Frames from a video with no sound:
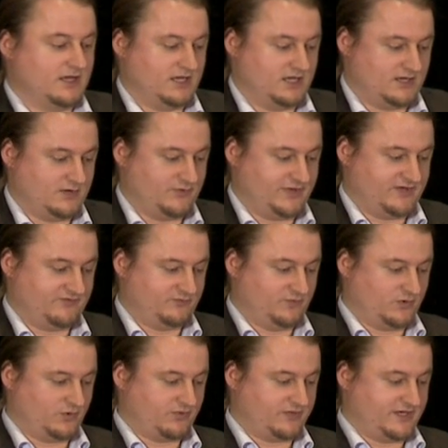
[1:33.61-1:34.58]
Uh, we have
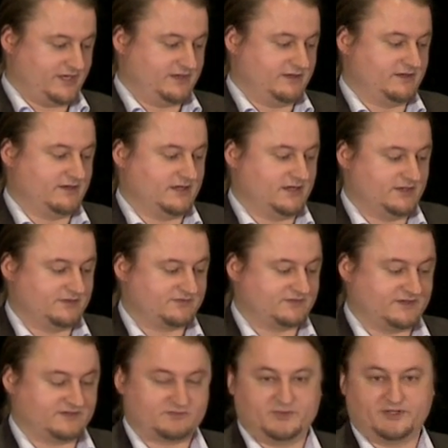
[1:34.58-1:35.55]
more than uh,
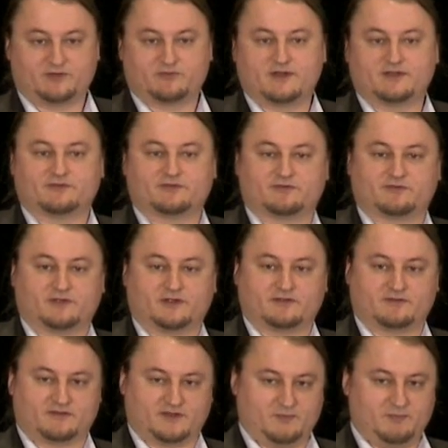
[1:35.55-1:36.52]
6 million registered